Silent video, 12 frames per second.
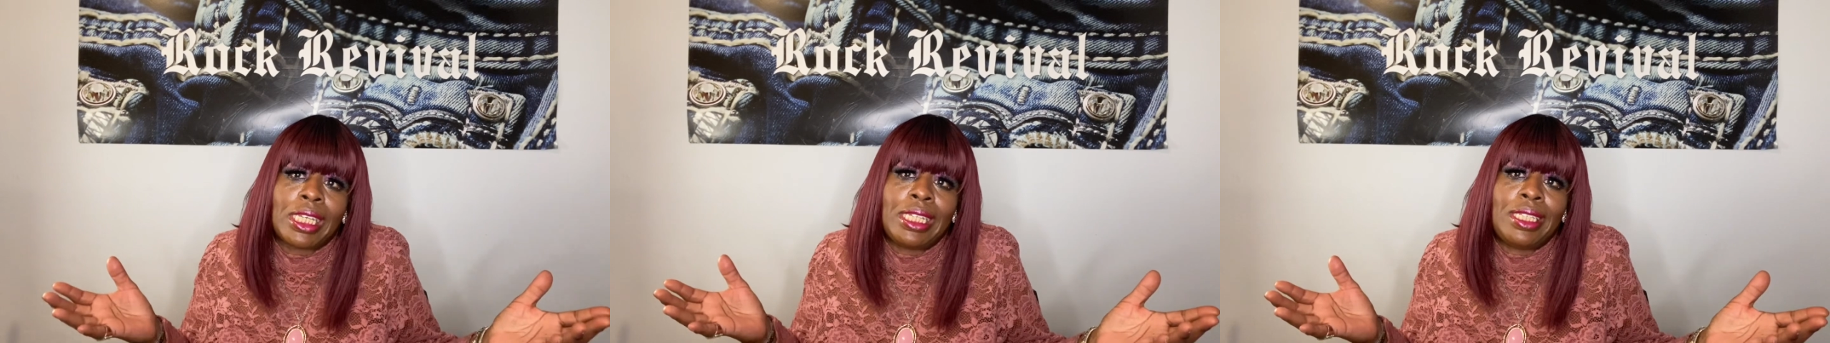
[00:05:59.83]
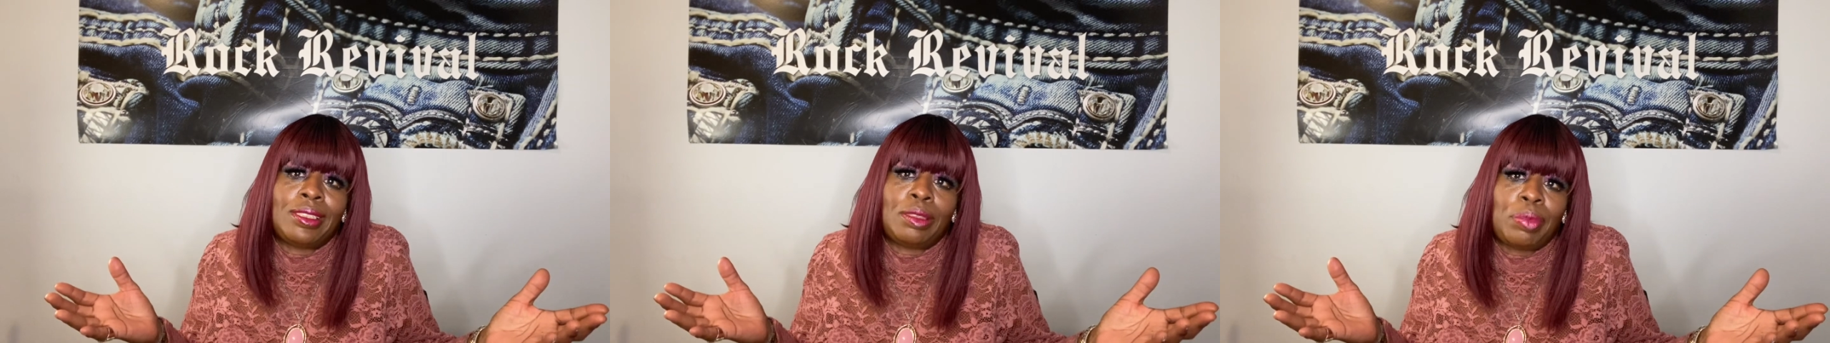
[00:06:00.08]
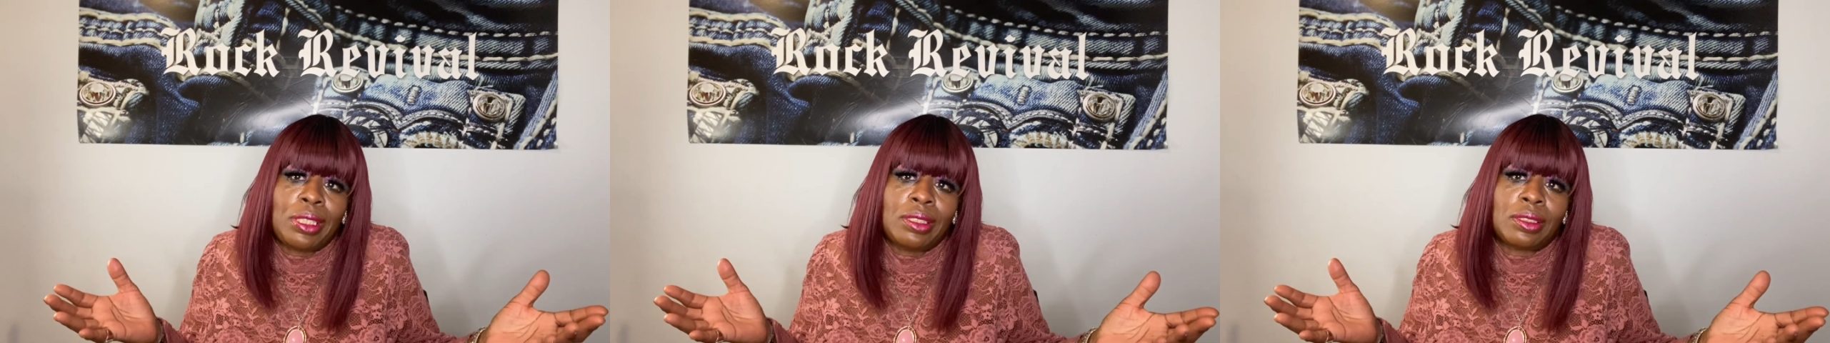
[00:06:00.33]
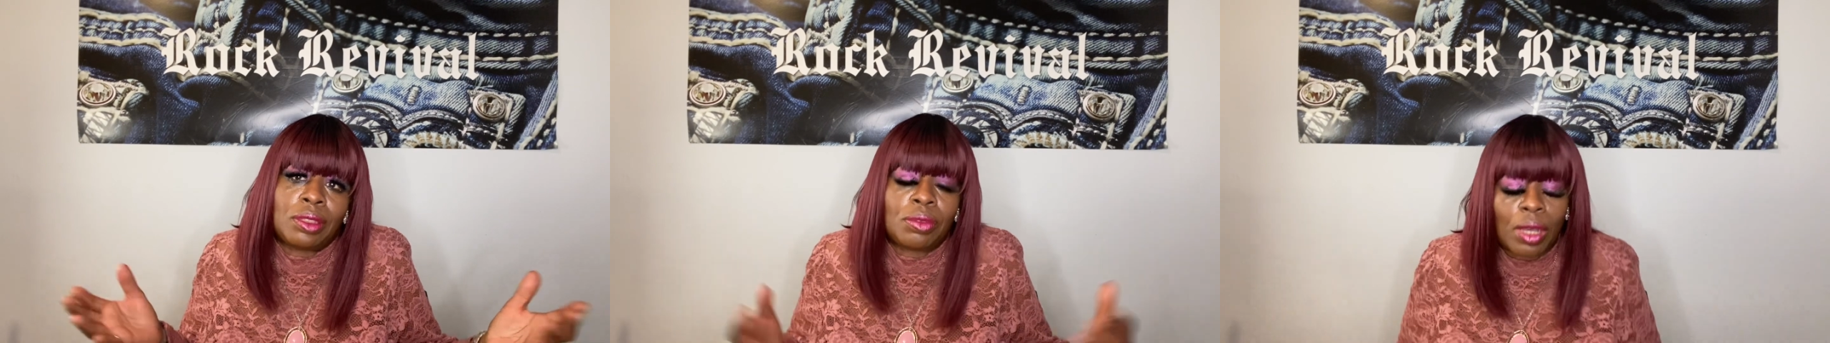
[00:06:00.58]
Easy
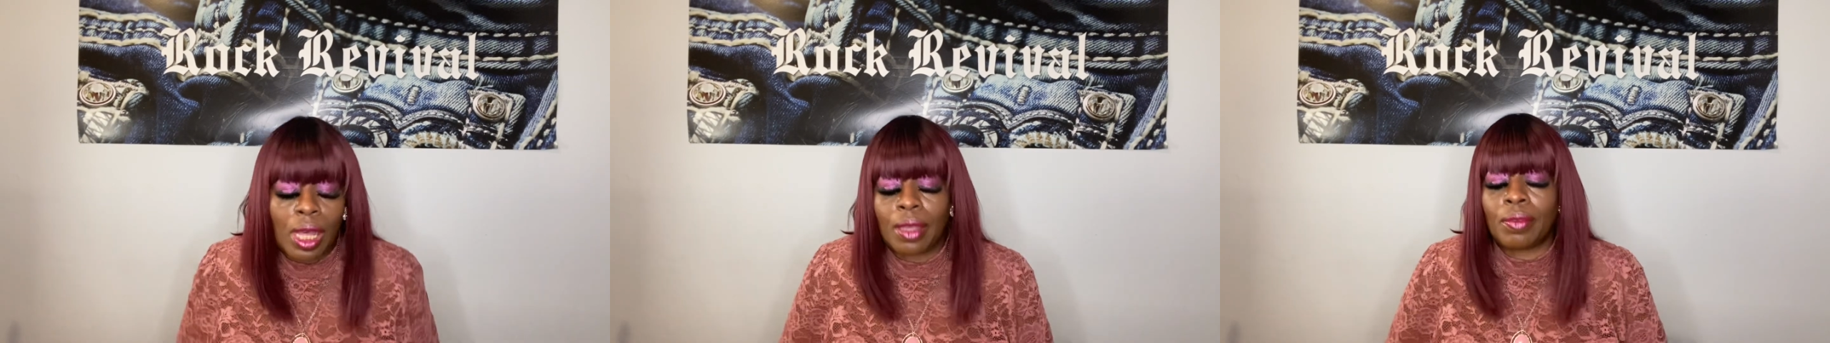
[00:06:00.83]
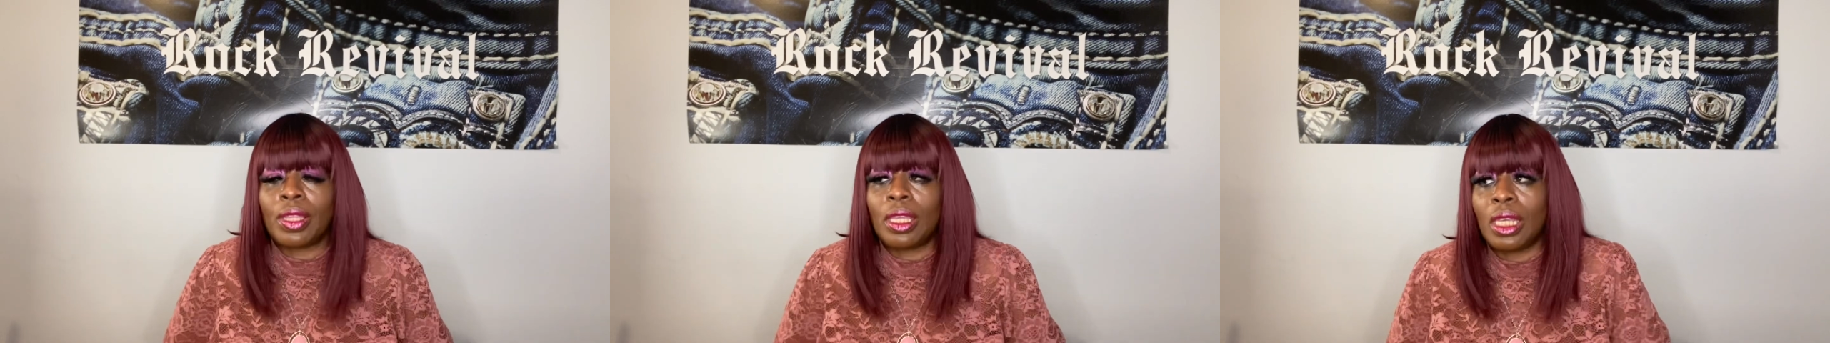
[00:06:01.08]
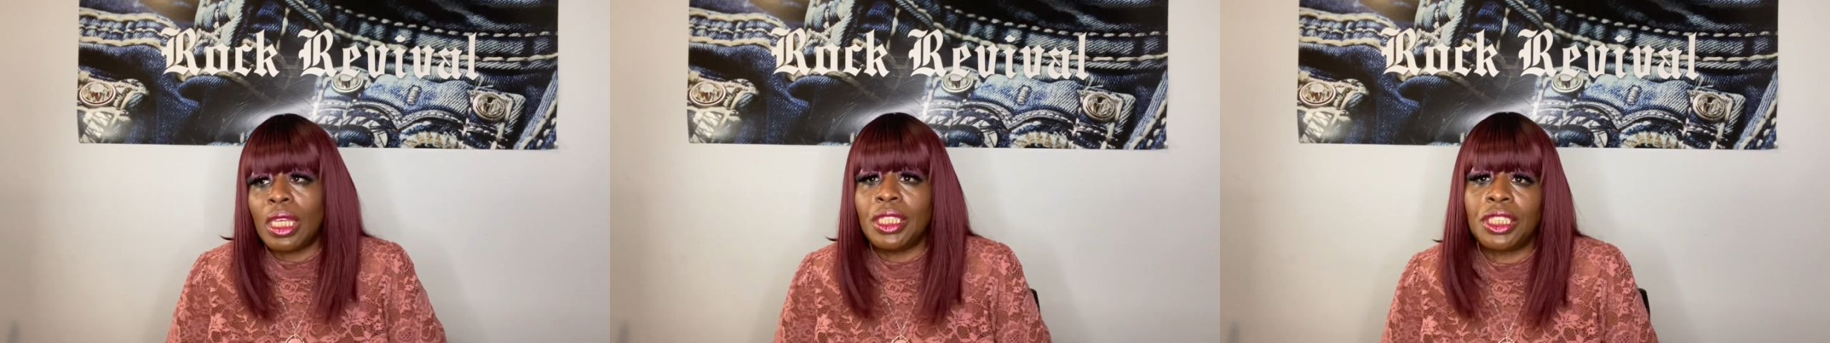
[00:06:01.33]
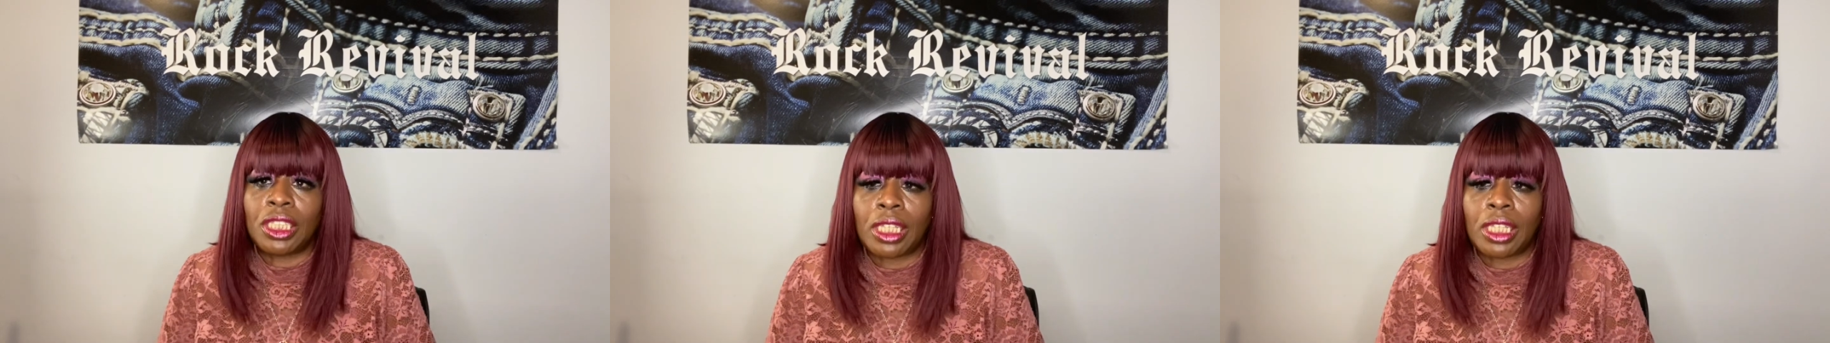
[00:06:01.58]
peasy, right? She